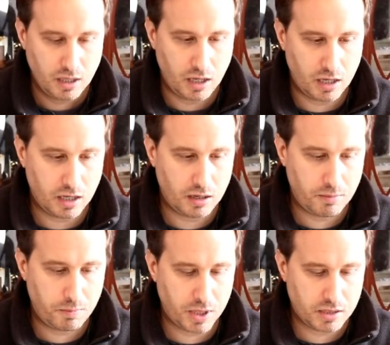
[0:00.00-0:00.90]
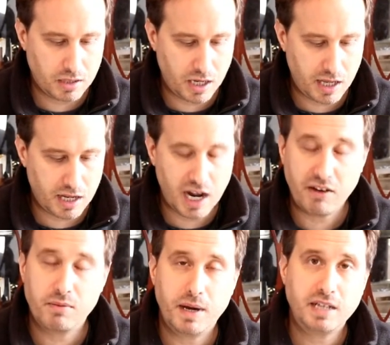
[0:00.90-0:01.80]
But again,
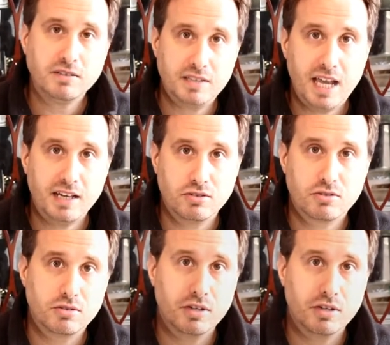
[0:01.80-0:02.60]
everybody's tastes are